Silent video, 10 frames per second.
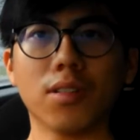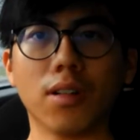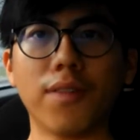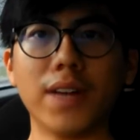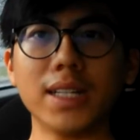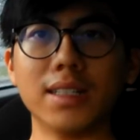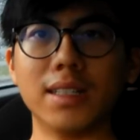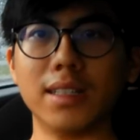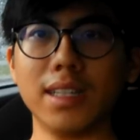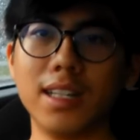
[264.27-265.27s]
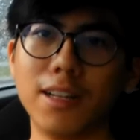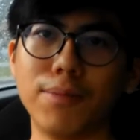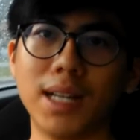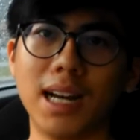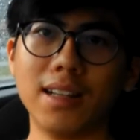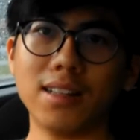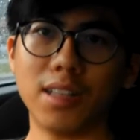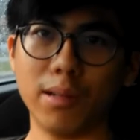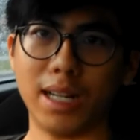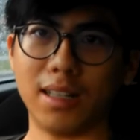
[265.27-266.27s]
notify the idiot behind
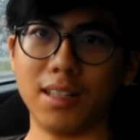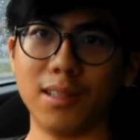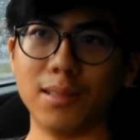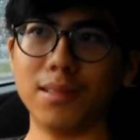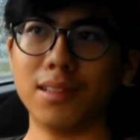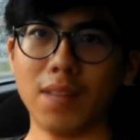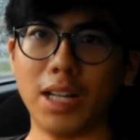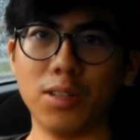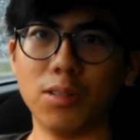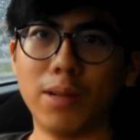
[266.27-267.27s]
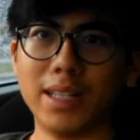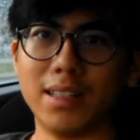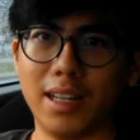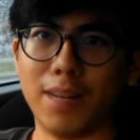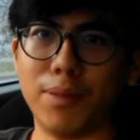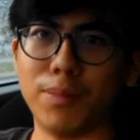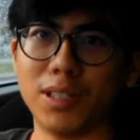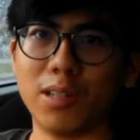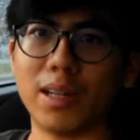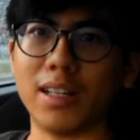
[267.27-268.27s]
tailgating you. I don't know why there are people
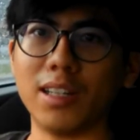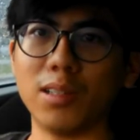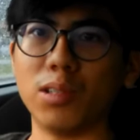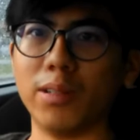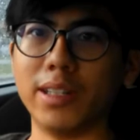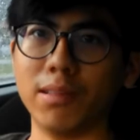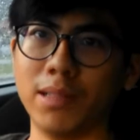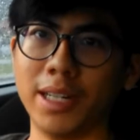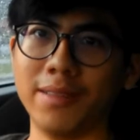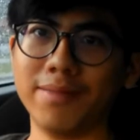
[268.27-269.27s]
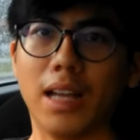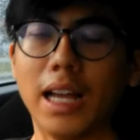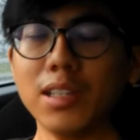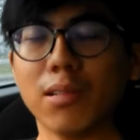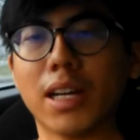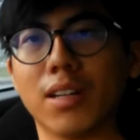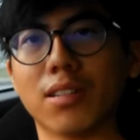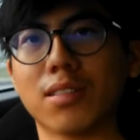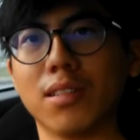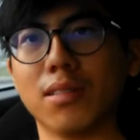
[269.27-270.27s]
tailgating you during the rain. And you can
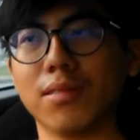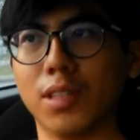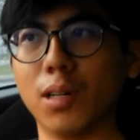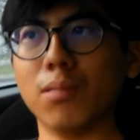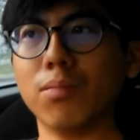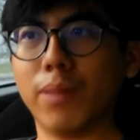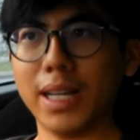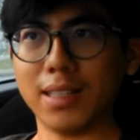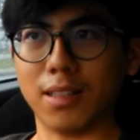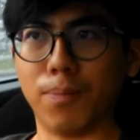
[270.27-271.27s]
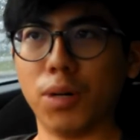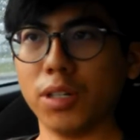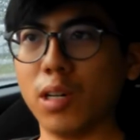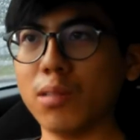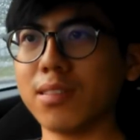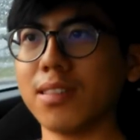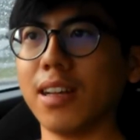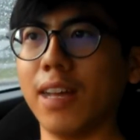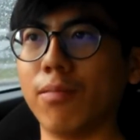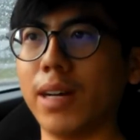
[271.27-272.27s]
also know where is the potholes
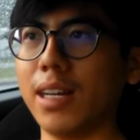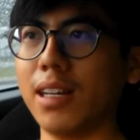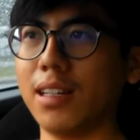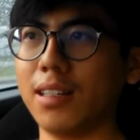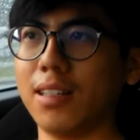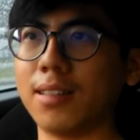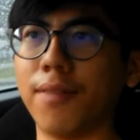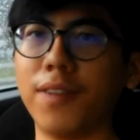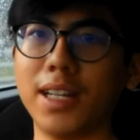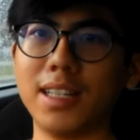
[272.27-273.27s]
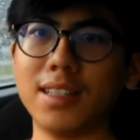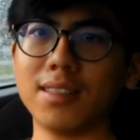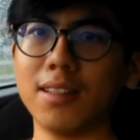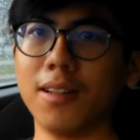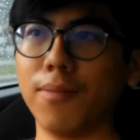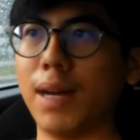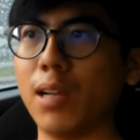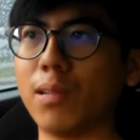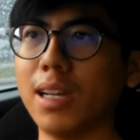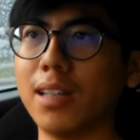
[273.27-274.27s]
and where is the flood is by
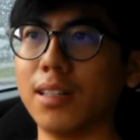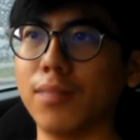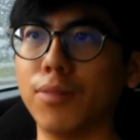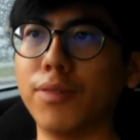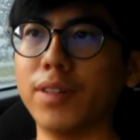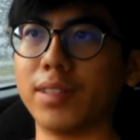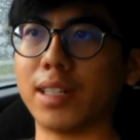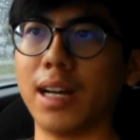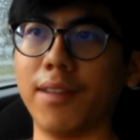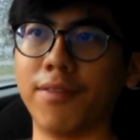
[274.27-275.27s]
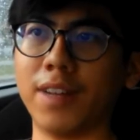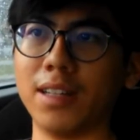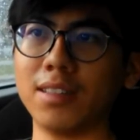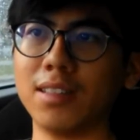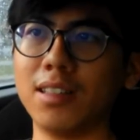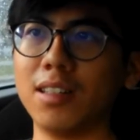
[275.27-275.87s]
looking at the movement of the car in front,